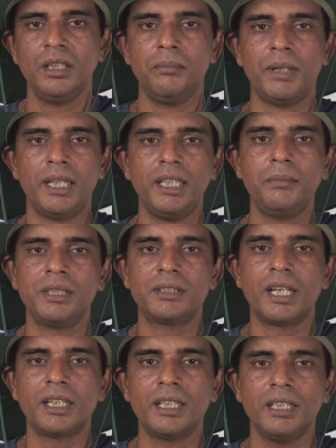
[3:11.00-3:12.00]
My name is
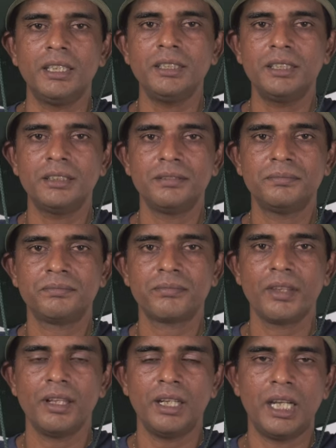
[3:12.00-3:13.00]
Rakesh.
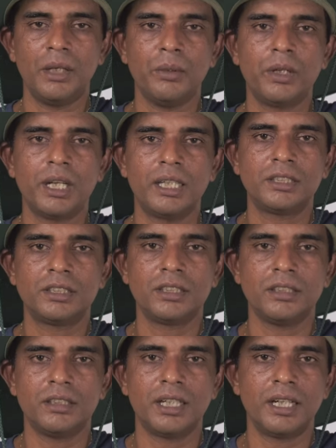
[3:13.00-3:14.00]
I work at
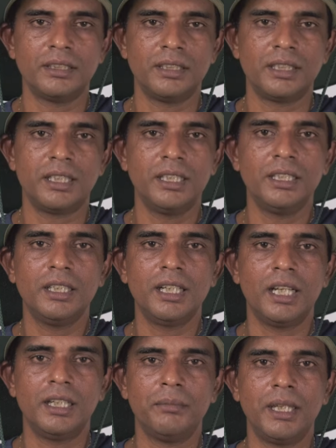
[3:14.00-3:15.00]
Char as a cleaner
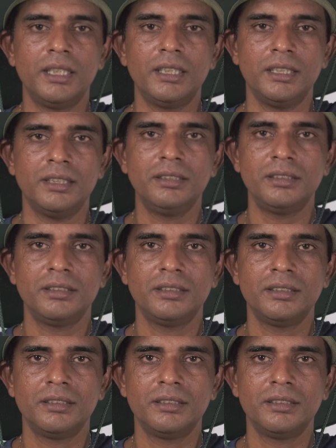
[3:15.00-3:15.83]
and maintenance.